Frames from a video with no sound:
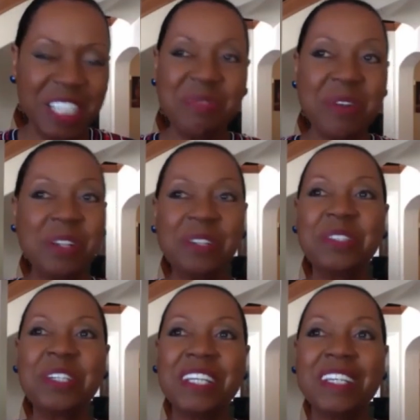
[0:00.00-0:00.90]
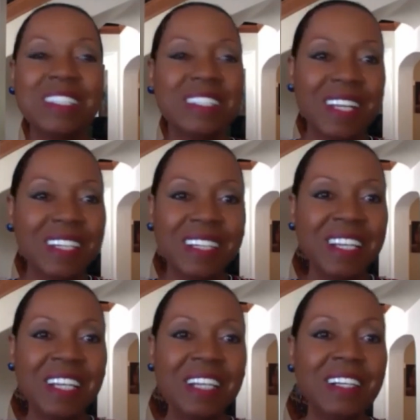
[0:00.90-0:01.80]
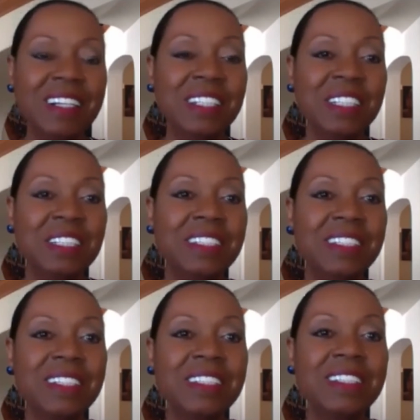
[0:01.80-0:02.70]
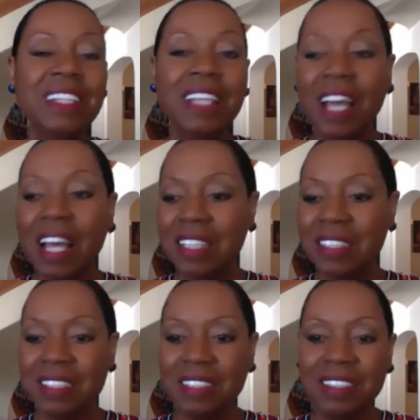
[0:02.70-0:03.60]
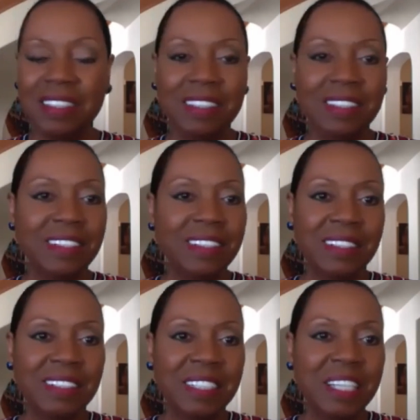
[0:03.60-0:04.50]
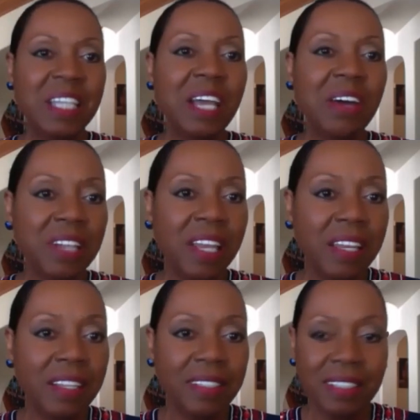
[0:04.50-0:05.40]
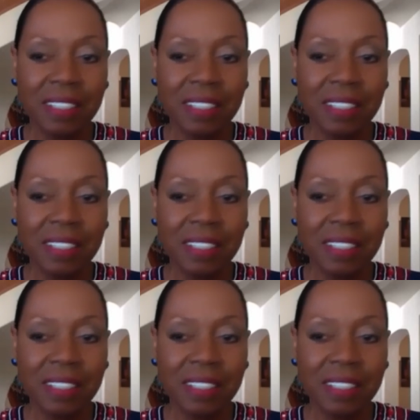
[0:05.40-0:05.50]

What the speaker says: Martin Luther King said, does not take out hate.